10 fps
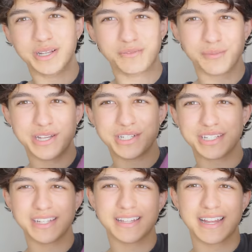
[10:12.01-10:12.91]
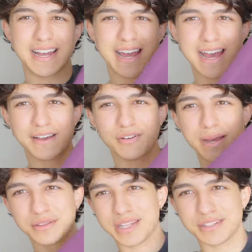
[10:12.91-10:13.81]
information that I have
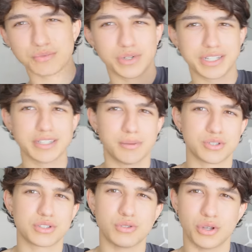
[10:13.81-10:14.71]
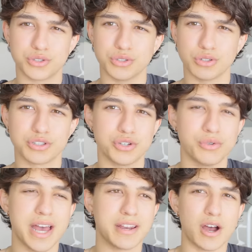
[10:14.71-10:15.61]
about this when it comes closer to
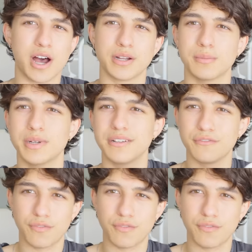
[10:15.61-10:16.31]
that autumn,